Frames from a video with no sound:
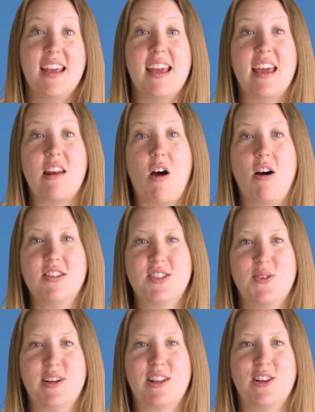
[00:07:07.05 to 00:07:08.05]
It
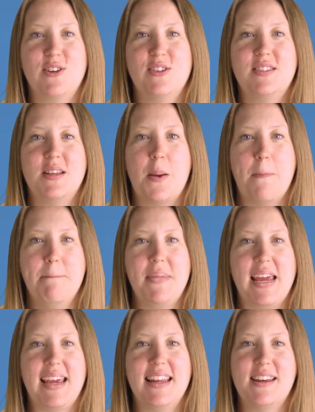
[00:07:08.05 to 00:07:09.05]
also includes
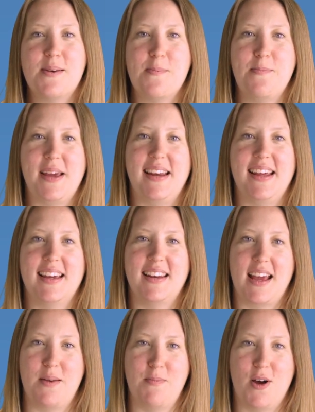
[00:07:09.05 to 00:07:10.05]
mean, median,
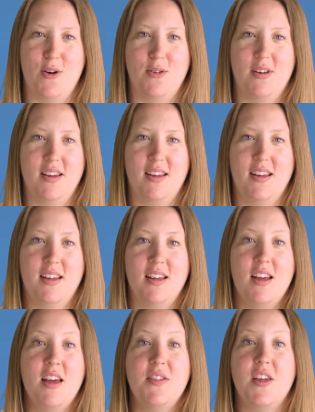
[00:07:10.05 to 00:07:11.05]
and mode.
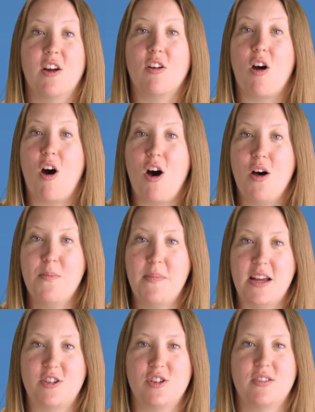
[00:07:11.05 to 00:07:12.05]
They're all
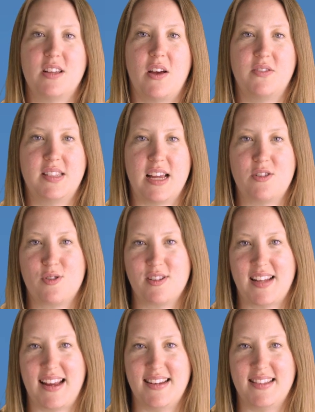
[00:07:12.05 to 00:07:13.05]
measures of central
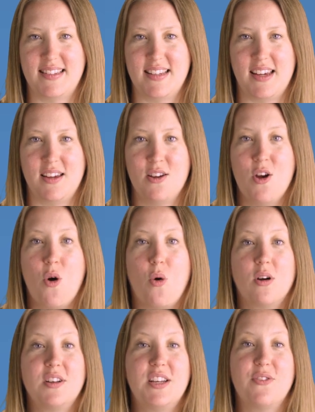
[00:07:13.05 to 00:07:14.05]
tendency,
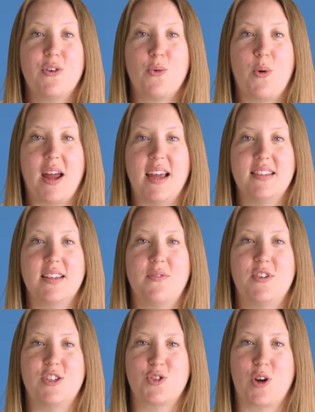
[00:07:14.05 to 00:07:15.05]
or different ways of
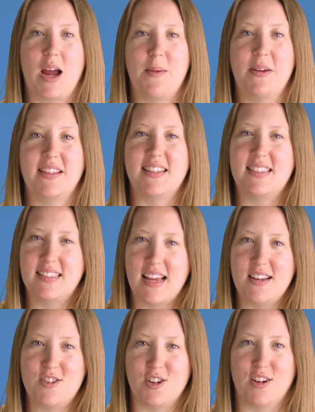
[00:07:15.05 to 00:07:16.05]
describing the
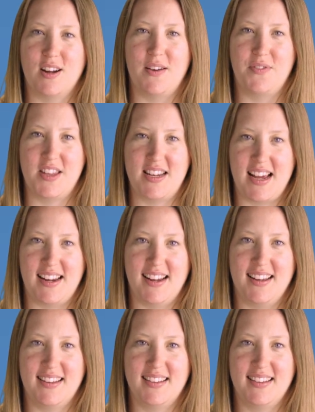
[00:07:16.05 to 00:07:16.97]
center of the data.